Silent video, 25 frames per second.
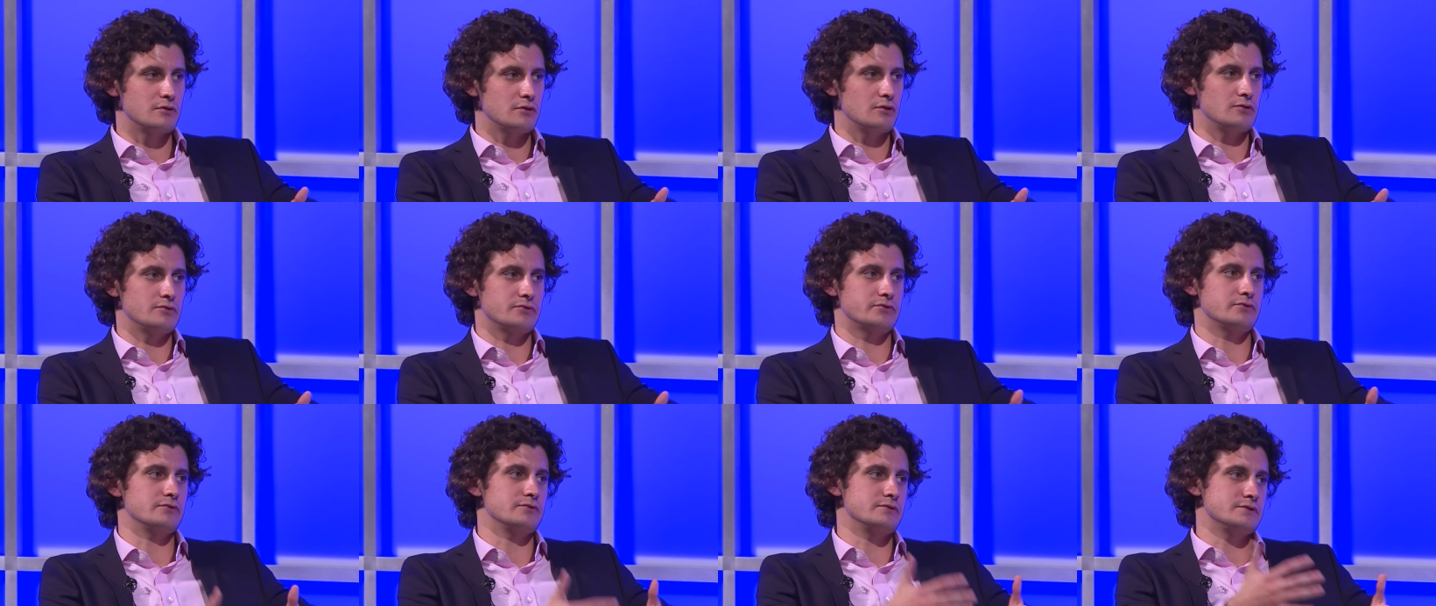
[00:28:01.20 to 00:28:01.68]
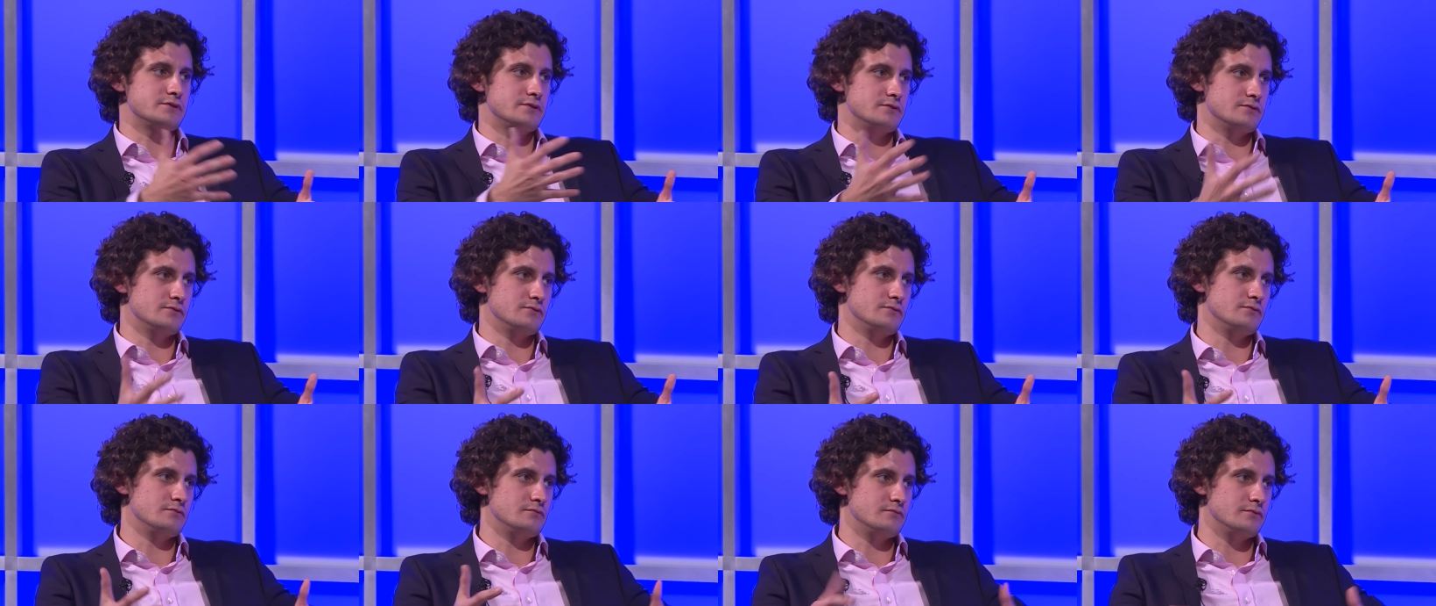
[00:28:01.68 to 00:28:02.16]
closer to
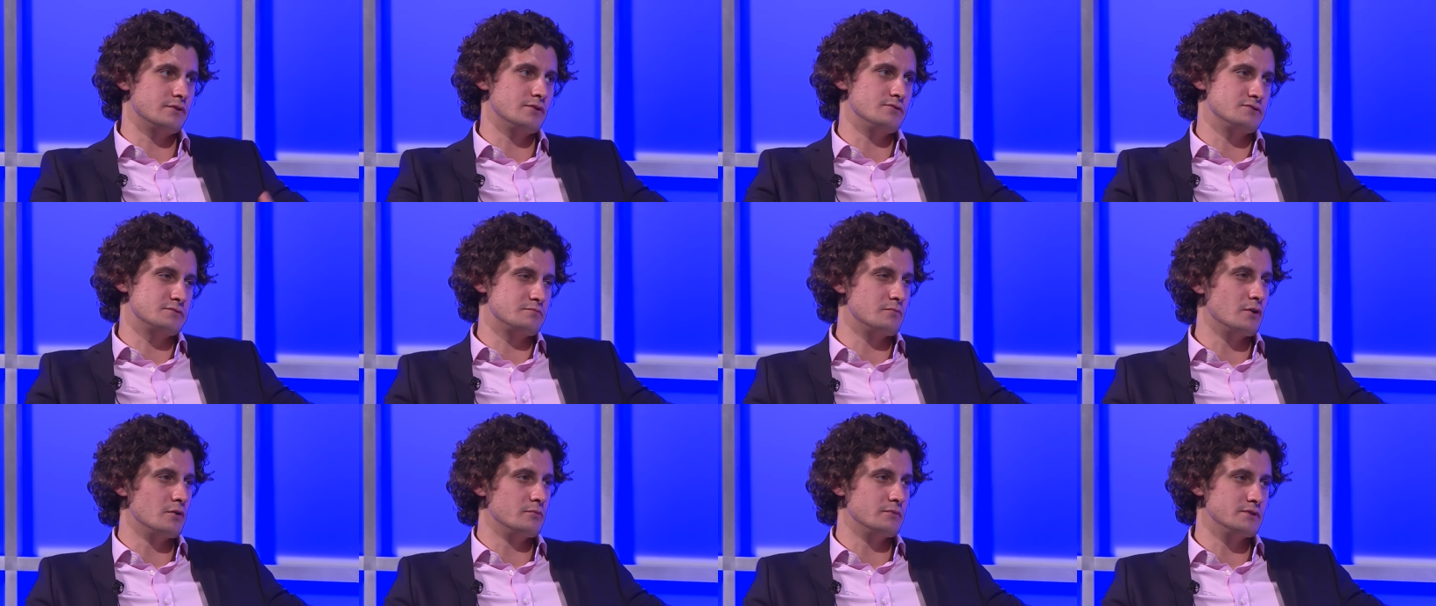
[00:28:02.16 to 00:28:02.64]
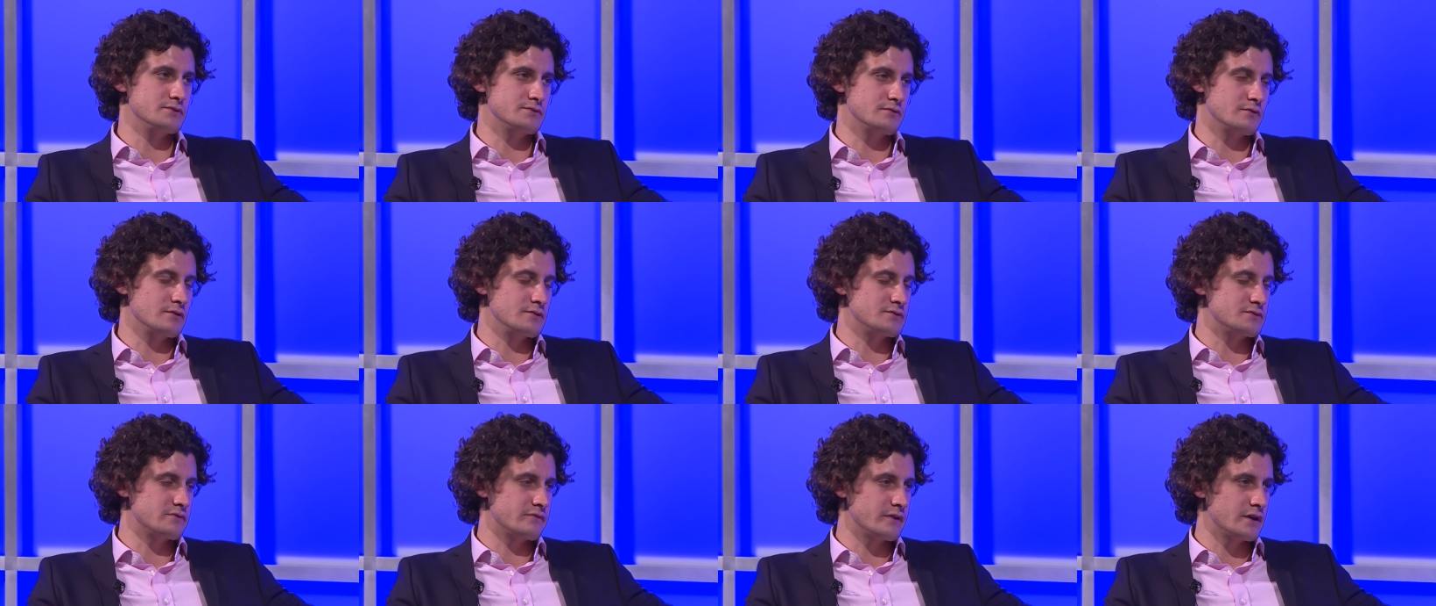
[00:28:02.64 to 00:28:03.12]
those moments or
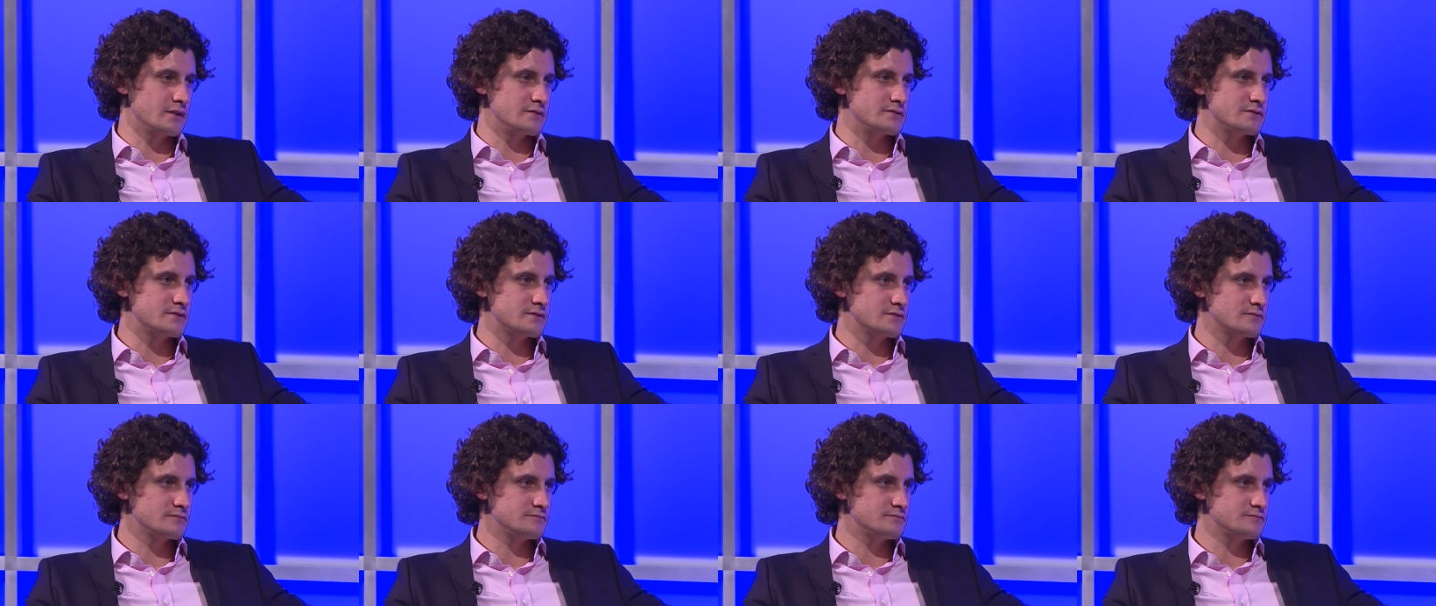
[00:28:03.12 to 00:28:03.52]
those events.